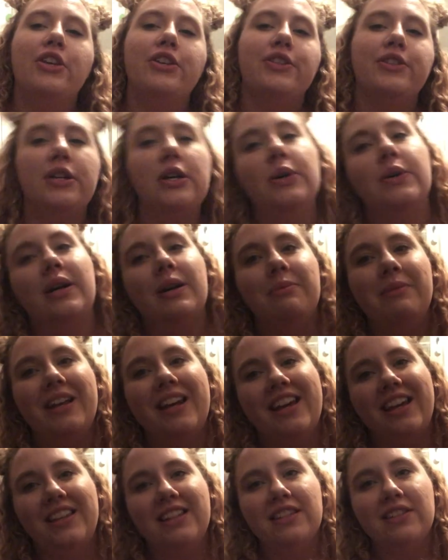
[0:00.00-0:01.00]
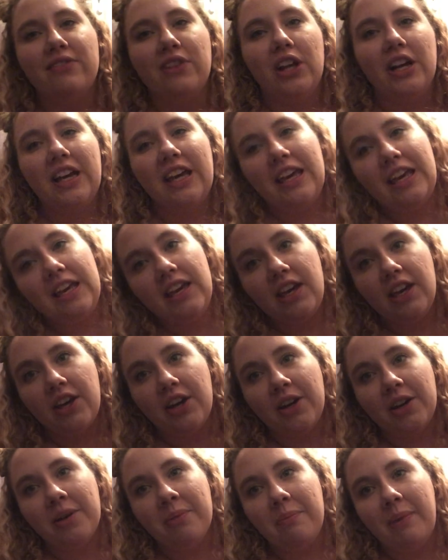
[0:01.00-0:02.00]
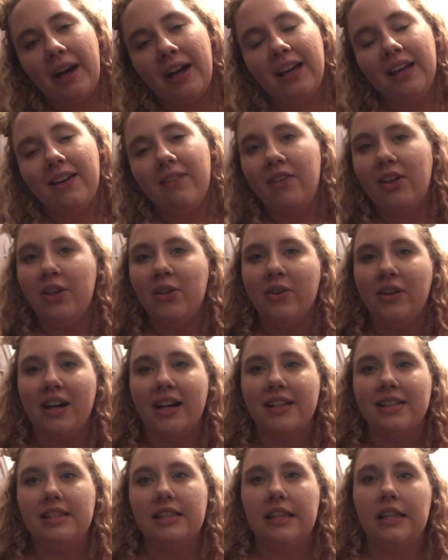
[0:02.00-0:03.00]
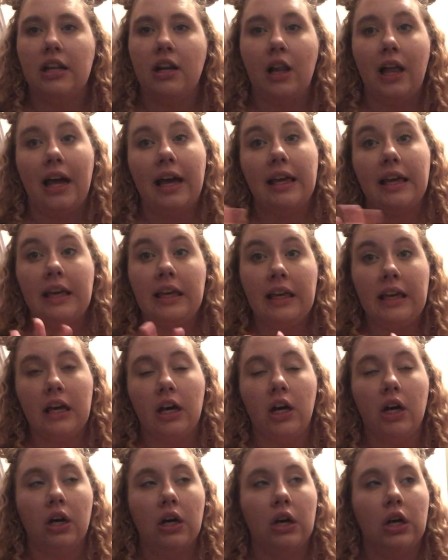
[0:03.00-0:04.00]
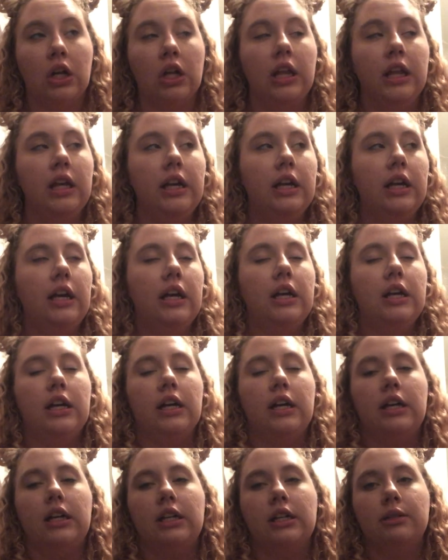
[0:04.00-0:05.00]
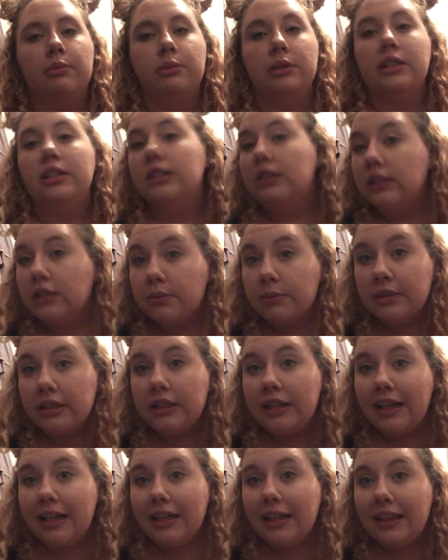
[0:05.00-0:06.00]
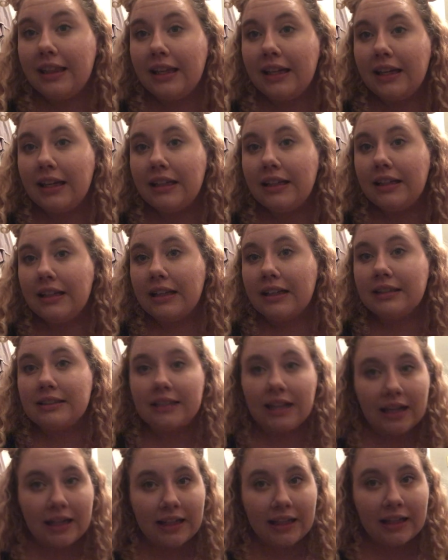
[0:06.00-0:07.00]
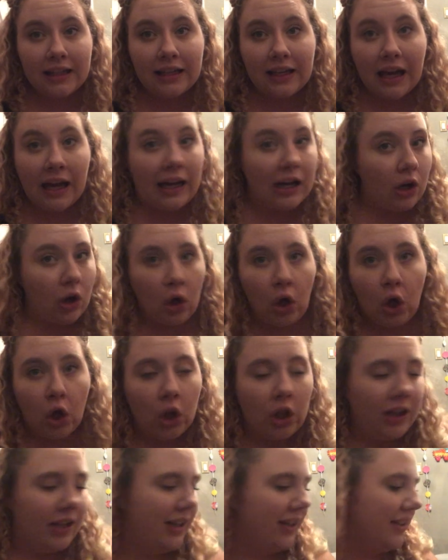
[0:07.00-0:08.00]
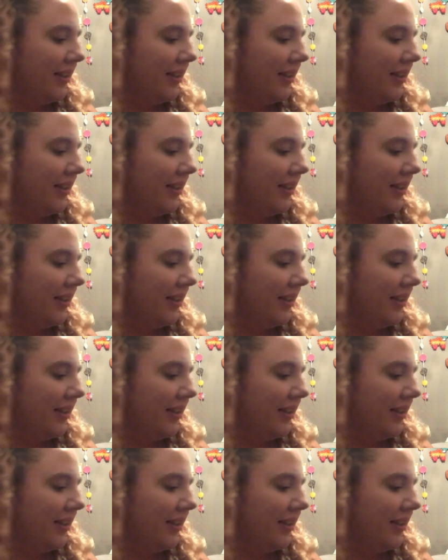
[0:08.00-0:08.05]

So I'm going to end this vlog here by giving you guys the little IKEA haul. We didn't get really anything exciting at all,